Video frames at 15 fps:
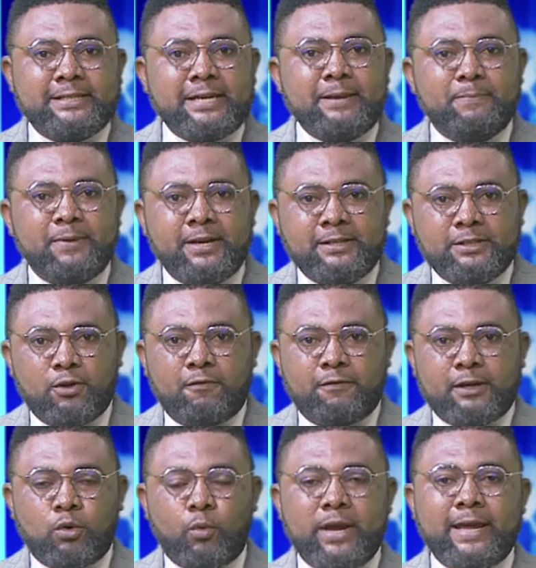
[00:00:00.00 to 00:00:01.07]
deepened
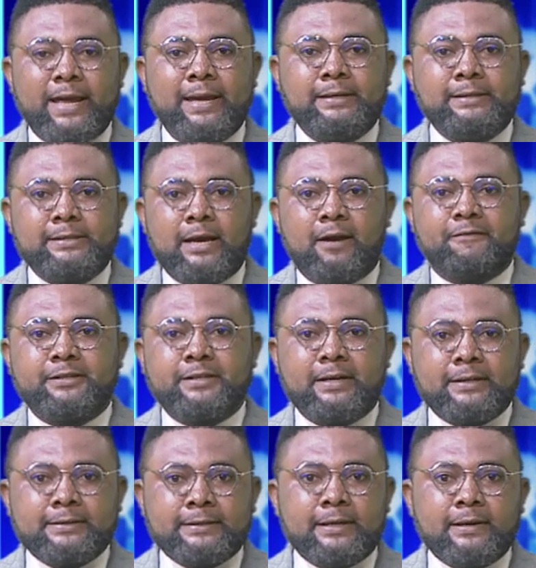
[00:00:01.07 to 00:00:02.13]
over the weekend after
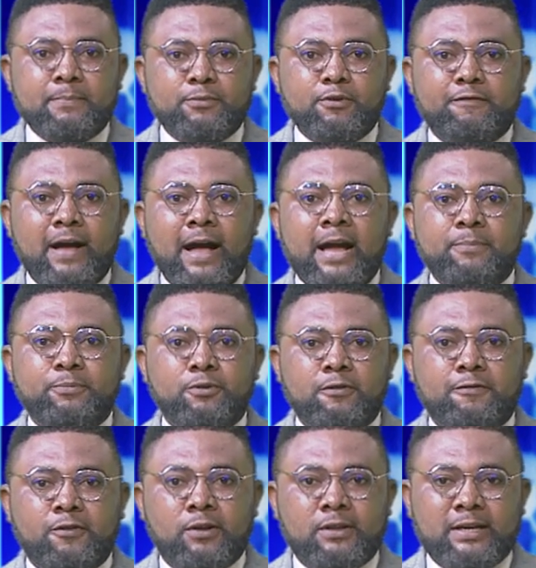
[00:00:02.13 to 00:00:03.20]
a number of
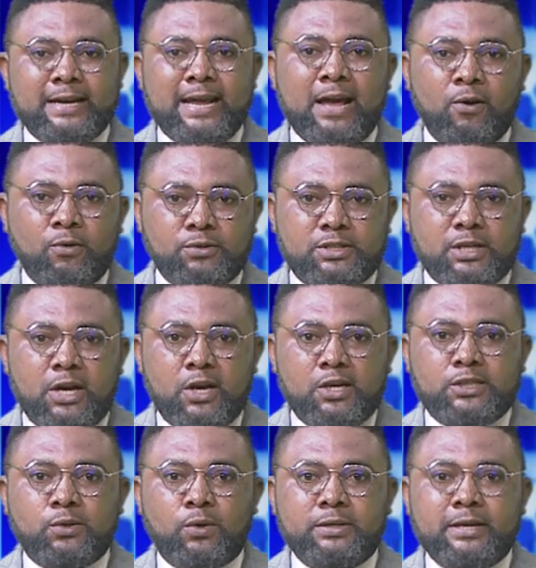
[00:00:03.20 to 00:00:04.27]
high-profile accounts
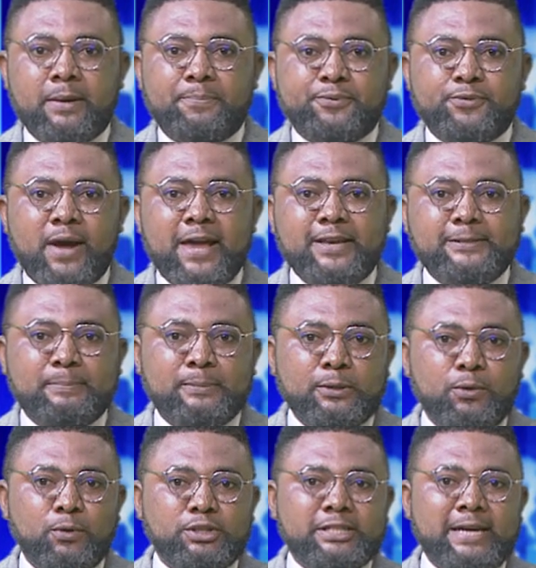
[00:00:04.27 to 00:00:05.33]
saw their price
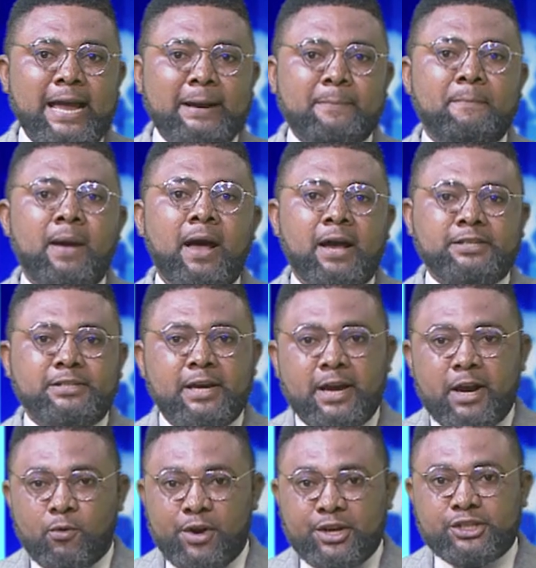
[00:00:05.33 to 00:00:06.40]
blue check marks
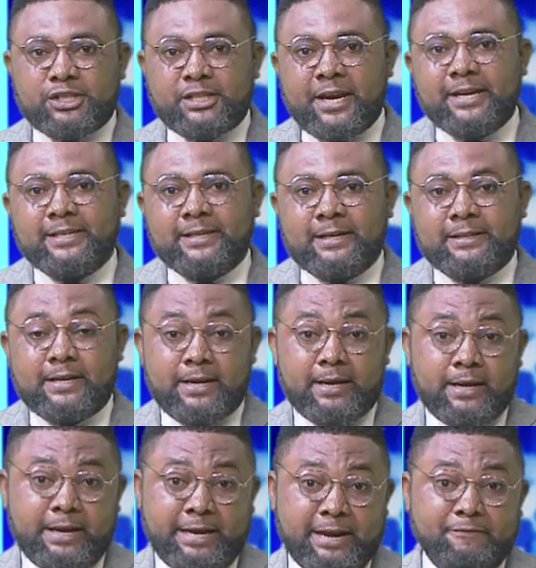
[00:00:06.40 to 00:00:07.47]
reinstated,
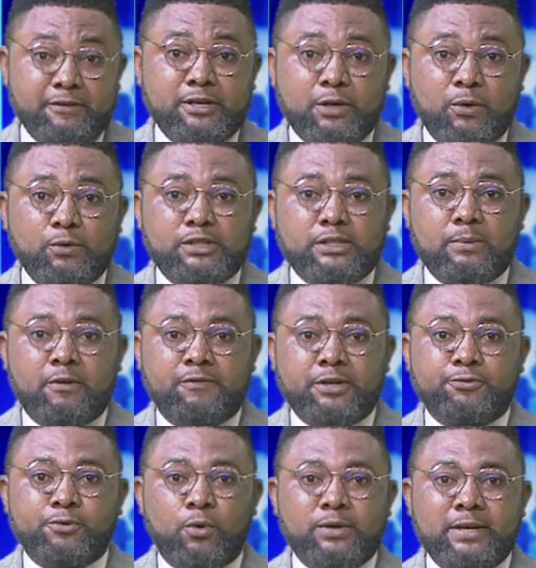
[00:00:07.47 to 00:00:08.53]
even though some of
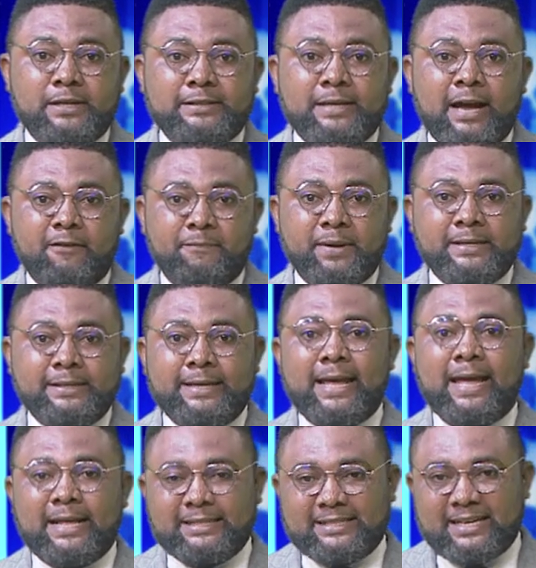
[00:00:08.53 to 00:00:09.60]
their owners have been
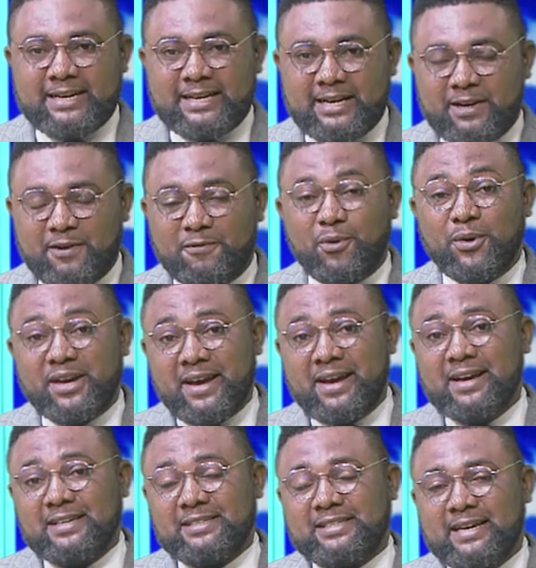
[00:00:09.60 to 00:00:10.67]
dead for
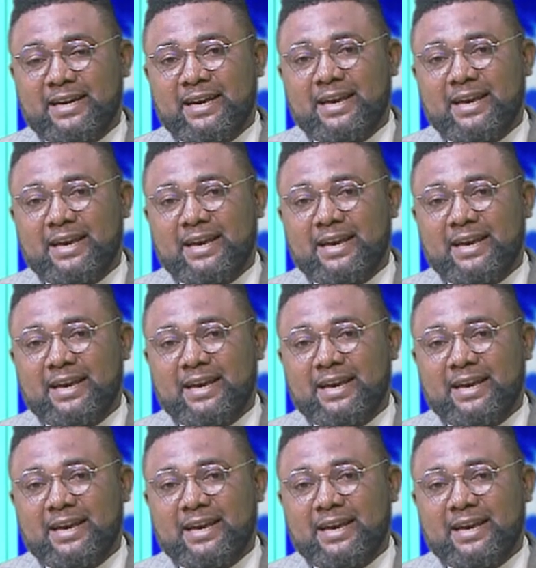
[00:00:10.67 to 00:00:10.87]
years.